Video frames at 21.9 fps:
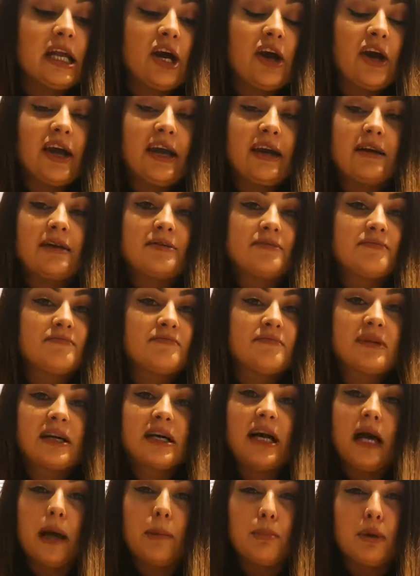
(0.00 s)
like
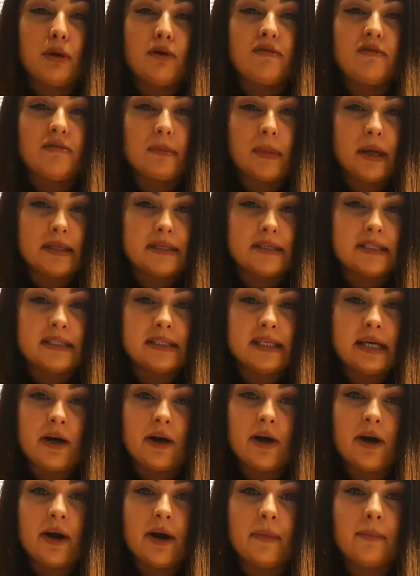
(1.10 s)
a couple of months
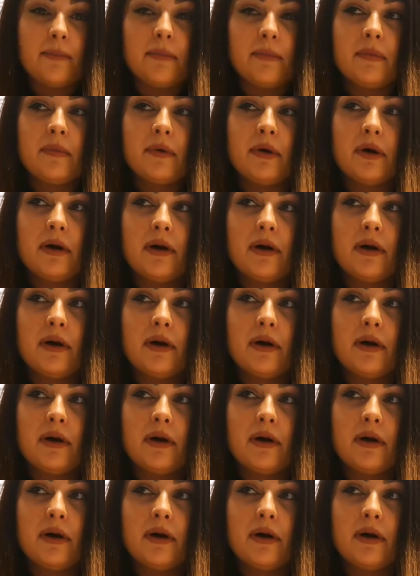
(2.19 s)
time,